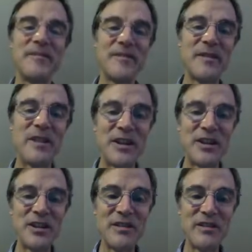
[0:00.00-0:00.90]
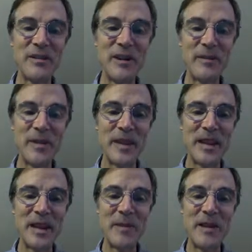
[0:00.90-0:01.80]
function from the
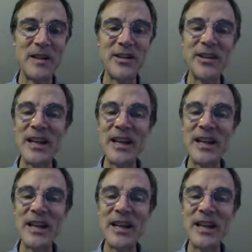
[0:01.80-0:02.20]
image